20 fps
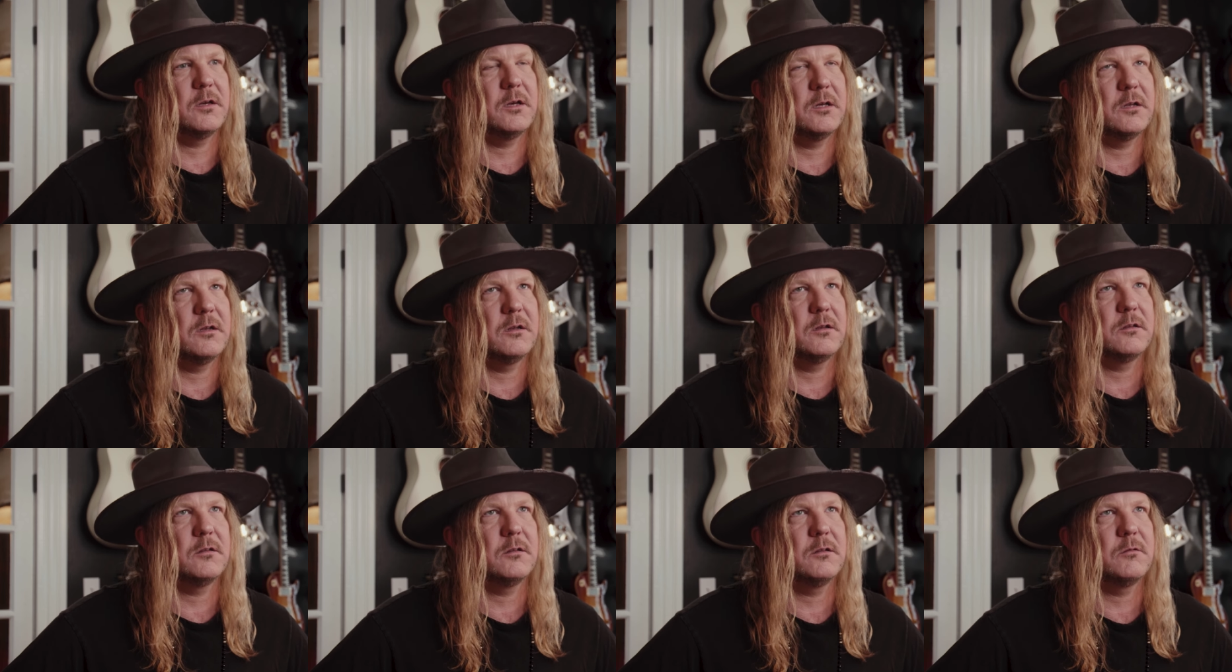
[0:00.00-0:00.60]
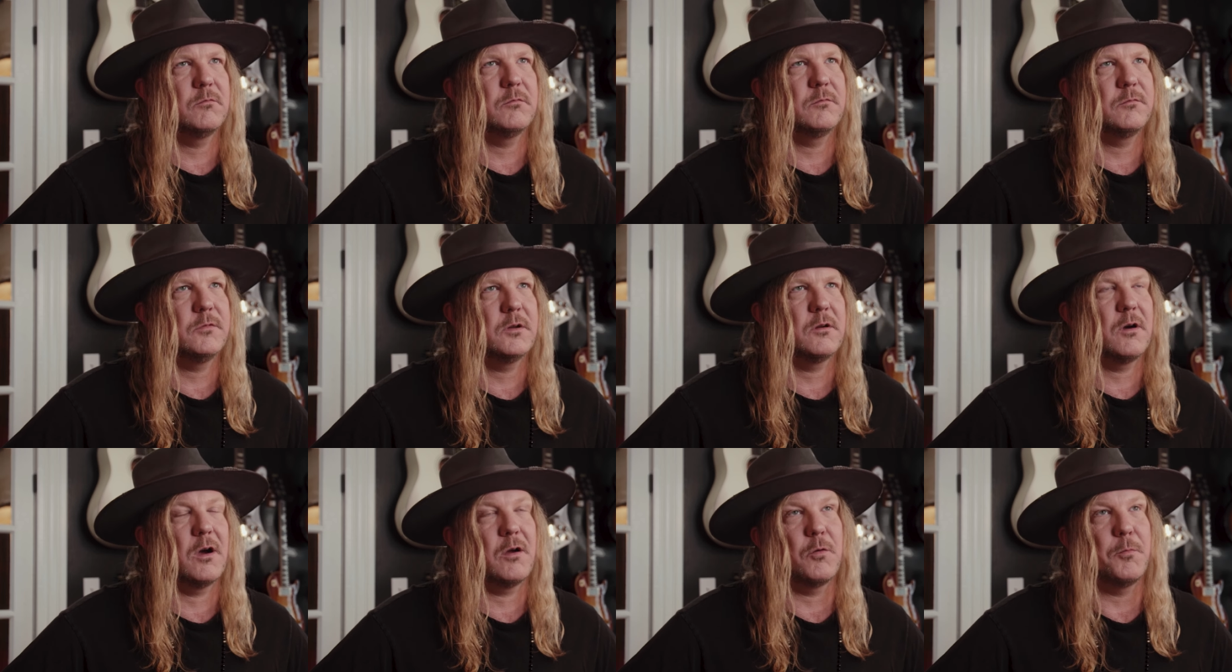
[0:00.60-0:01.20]
and
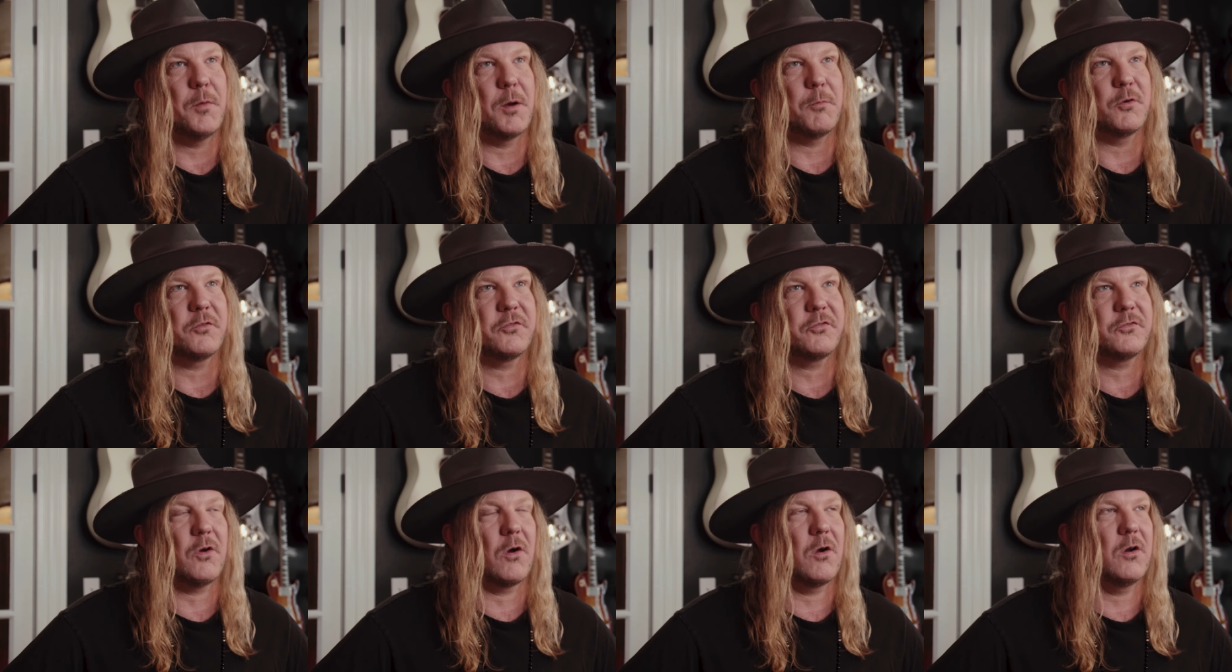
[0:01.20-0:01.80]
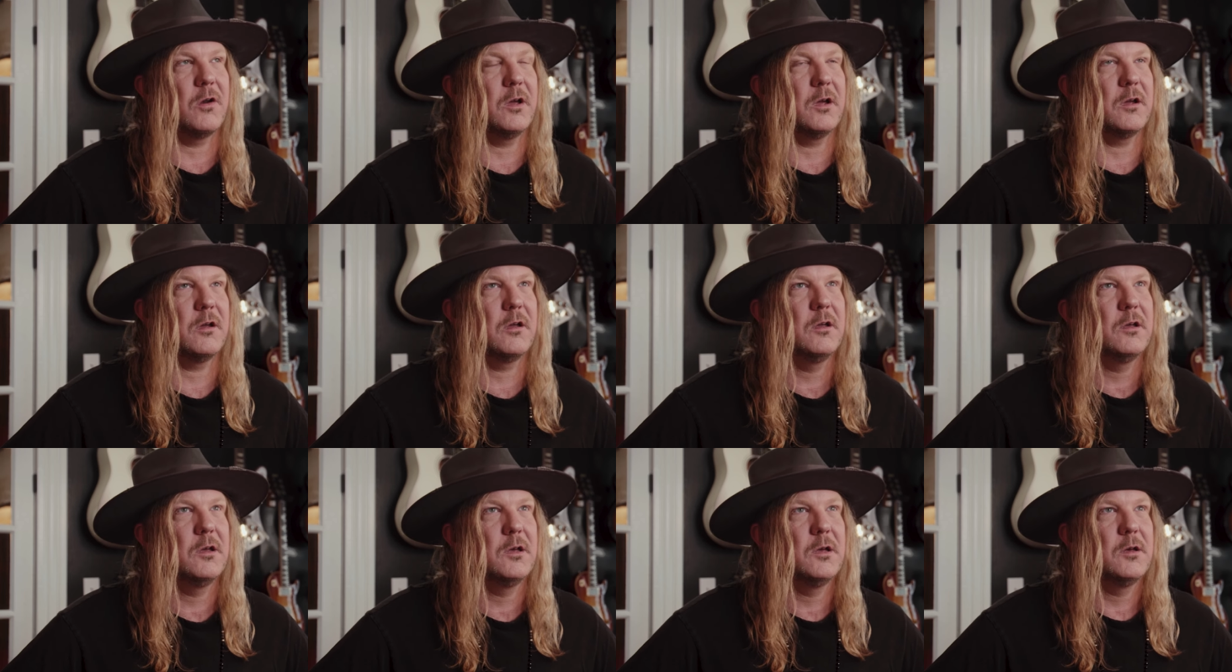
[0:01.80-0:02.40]
you know I remember starting
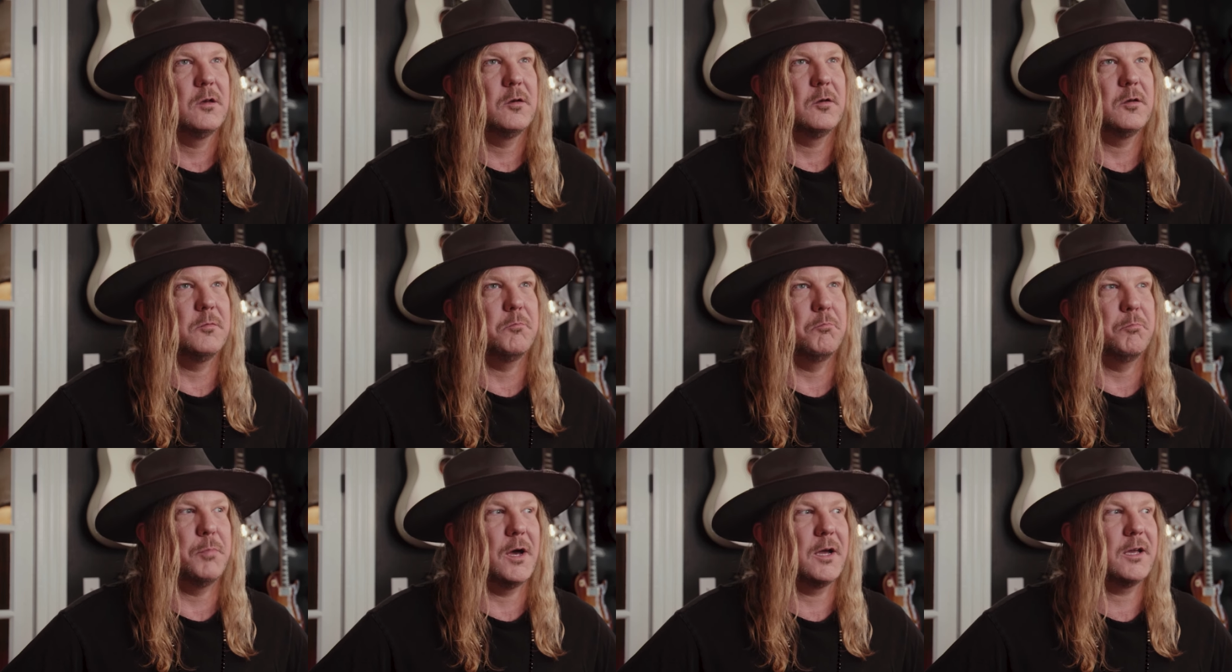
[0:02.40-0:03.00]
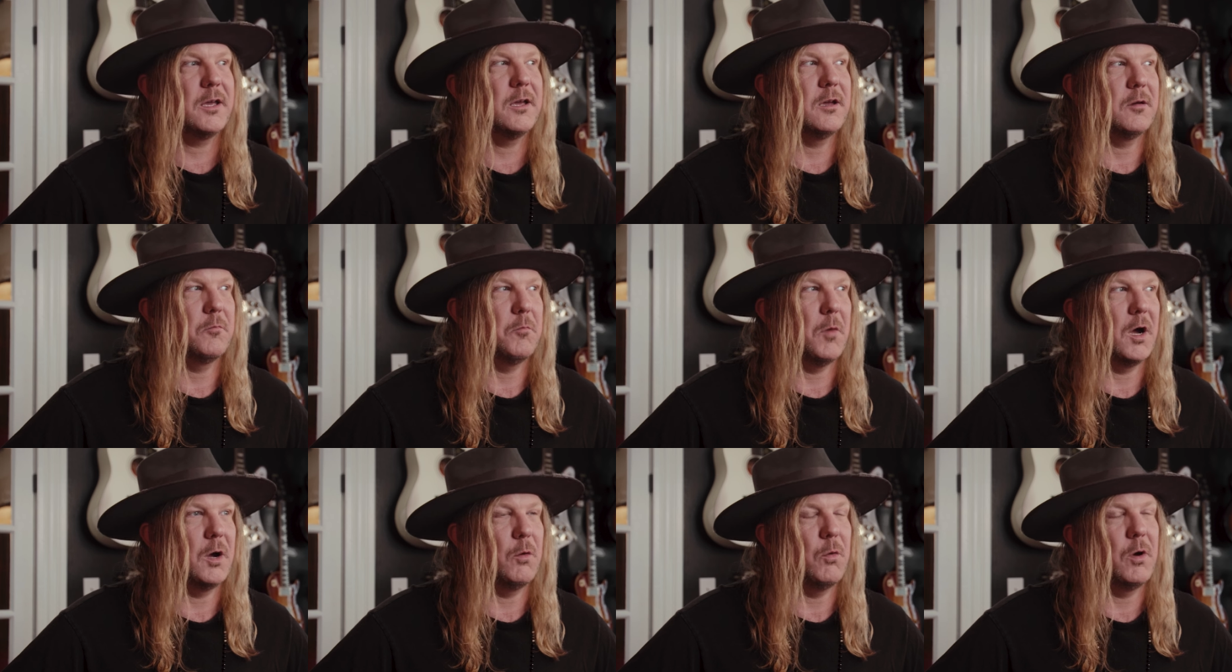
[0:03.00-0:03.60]
and begging
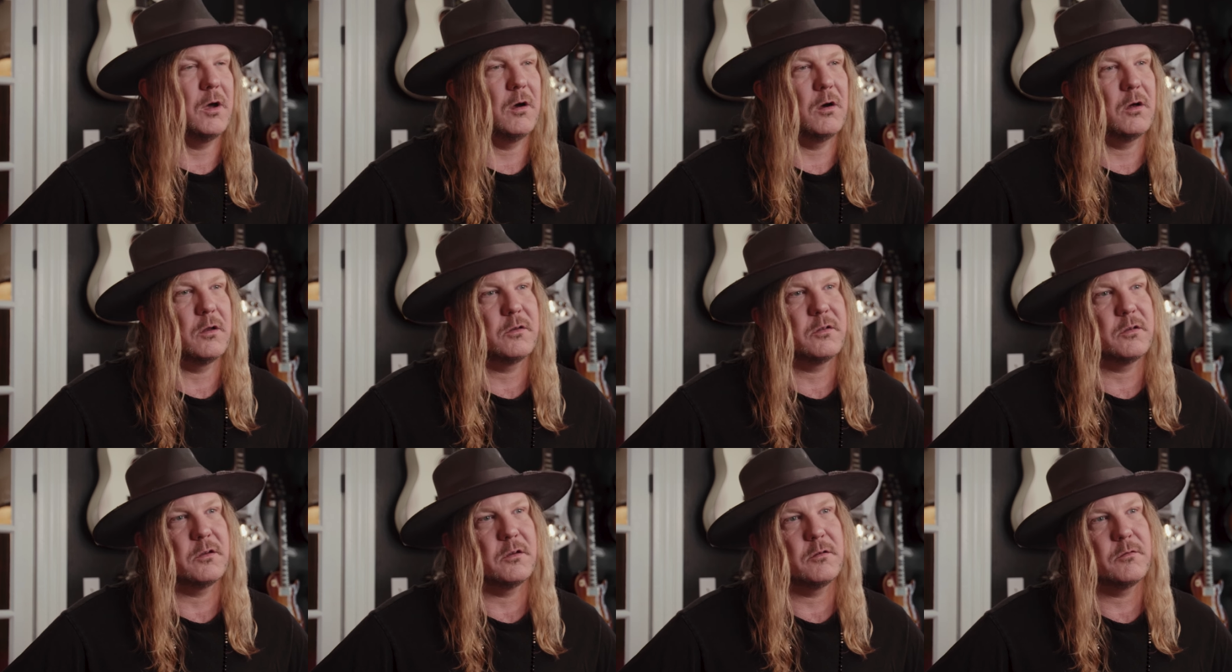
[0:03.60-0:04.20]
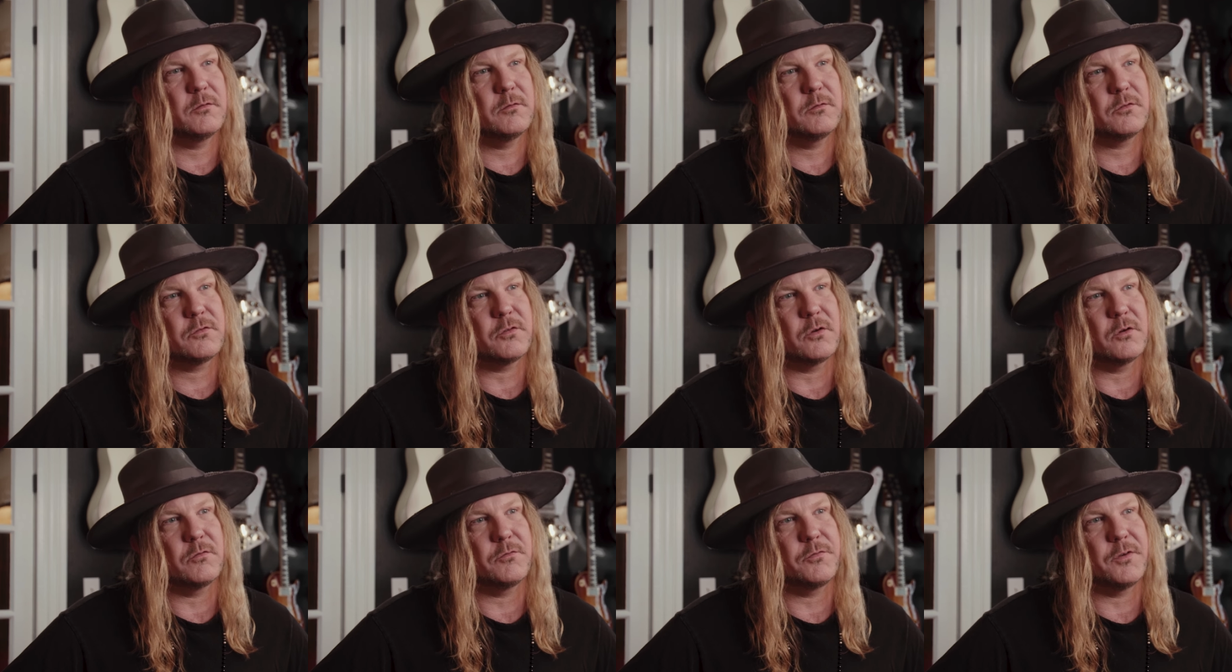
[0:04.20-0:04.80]
my way onto
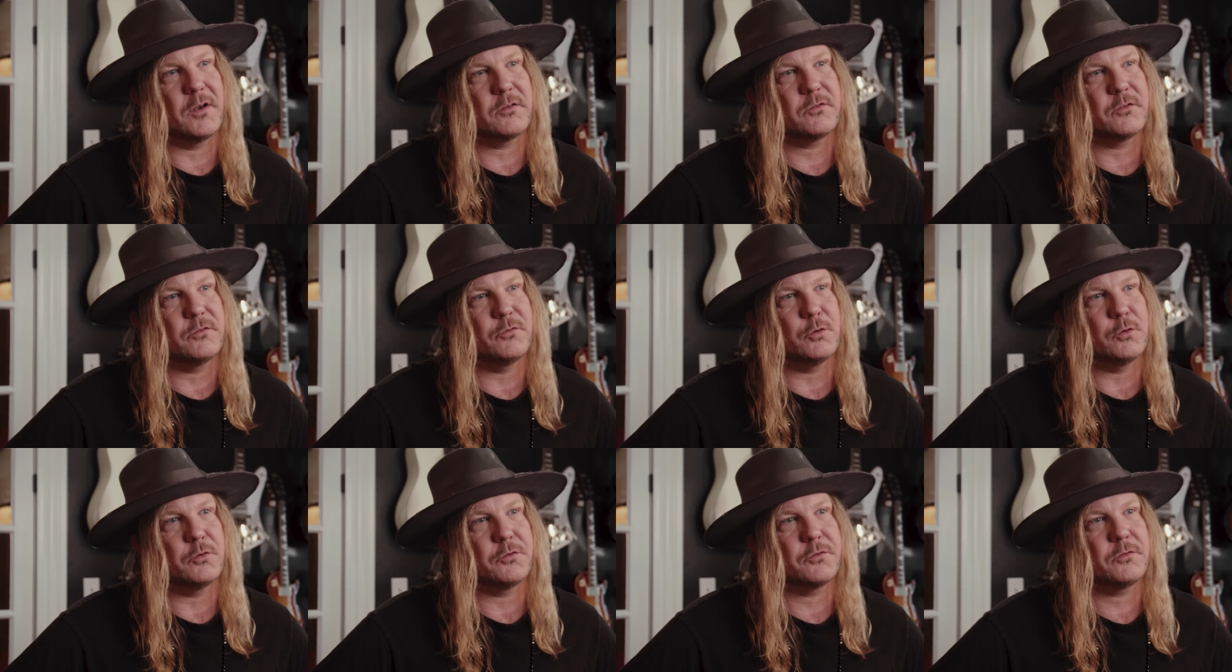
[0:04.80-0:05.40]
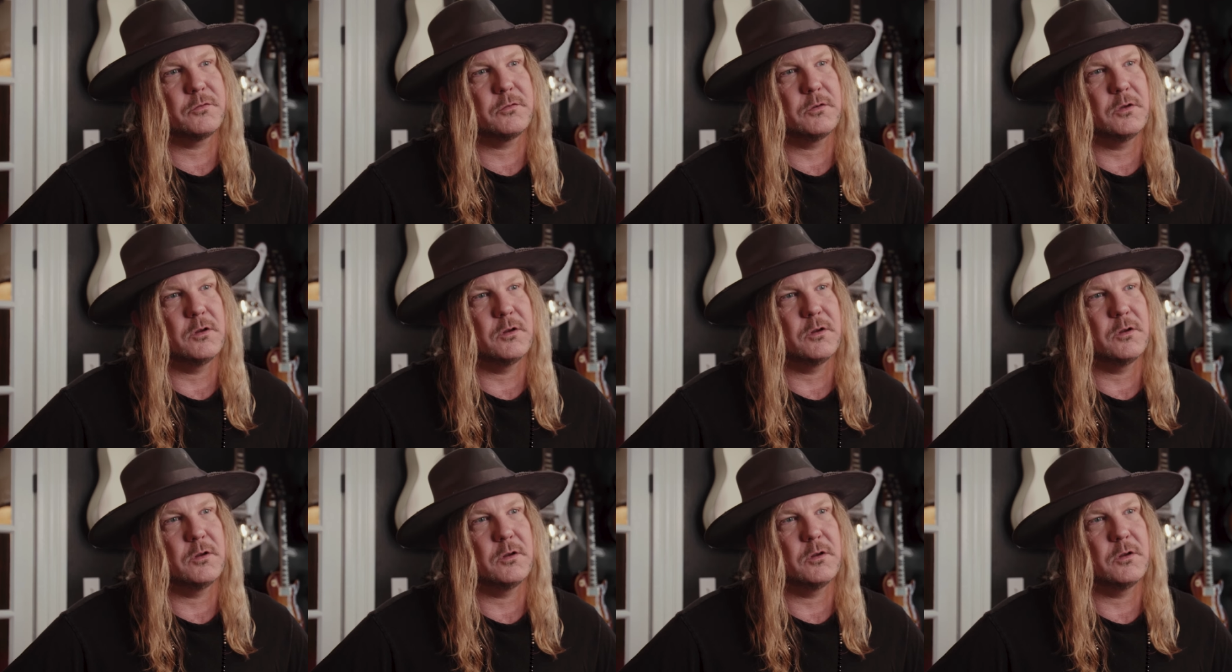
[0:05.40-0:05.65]
certain festivals.